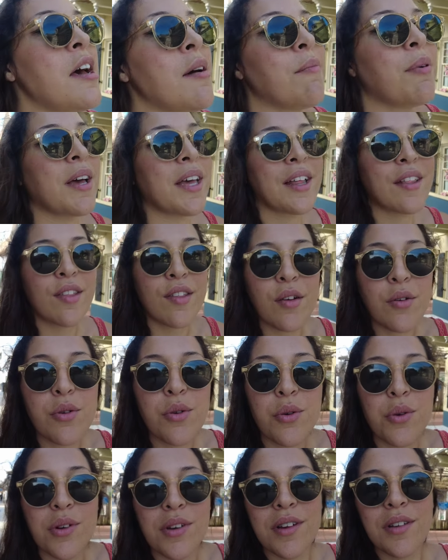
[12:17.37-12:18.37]
But it's so
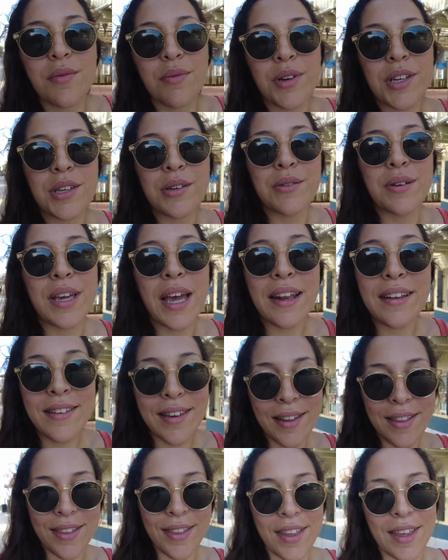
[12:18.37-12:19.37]
cool because when you get
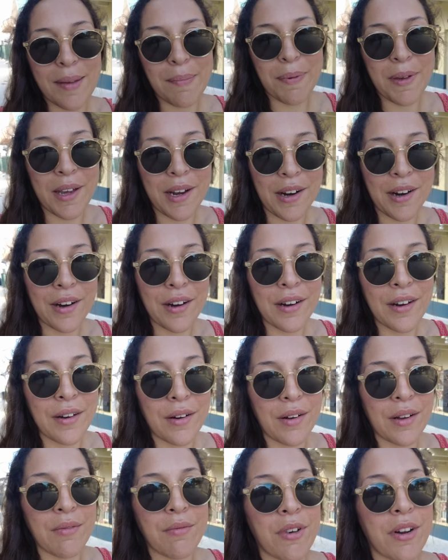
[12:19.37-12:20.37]
to sleep here
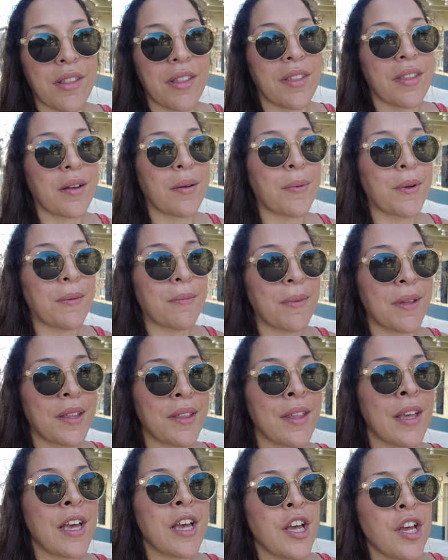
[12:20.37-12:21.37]
in one of these
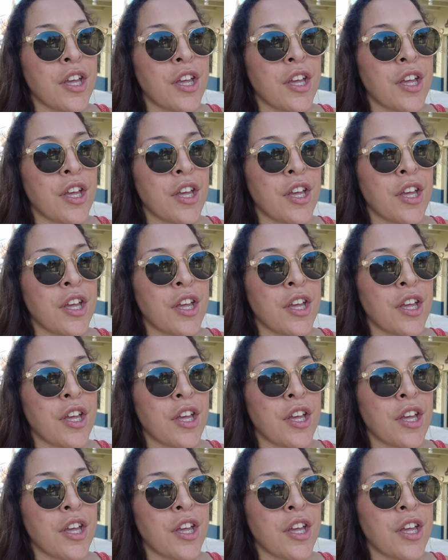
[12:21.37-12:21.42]
Airbnbs,